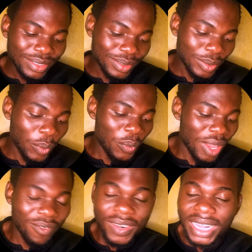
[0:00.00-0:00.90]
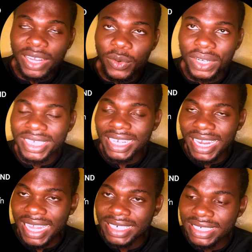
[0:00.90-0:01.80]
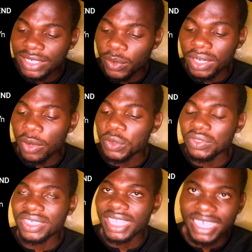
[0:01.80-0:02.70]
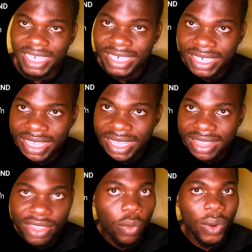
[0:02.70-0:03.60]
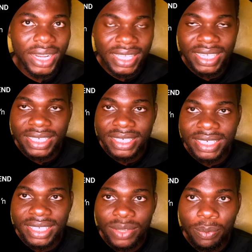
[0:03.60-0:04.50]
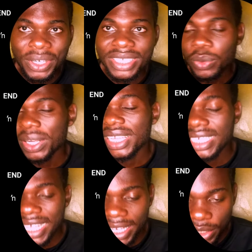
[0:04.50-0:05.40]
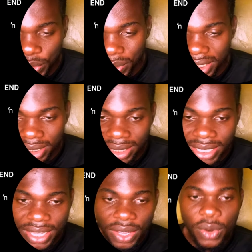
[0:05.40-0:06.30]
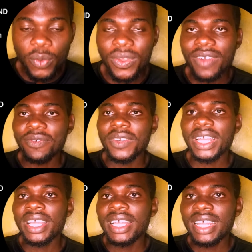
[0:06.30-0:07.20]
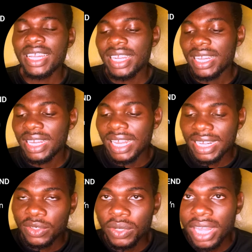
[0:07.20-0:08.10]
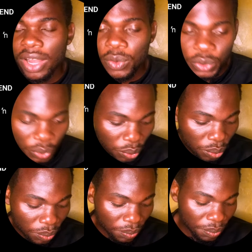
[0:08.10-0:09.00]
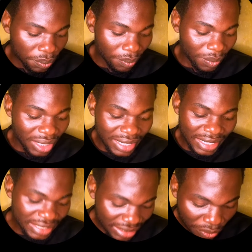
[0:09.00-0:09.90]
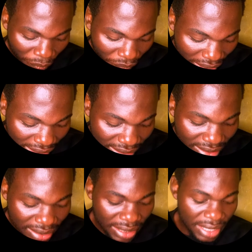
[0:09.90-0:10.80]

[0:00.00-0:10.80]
So we have already learned on how to check the print working directory. We have learned on how to create new files.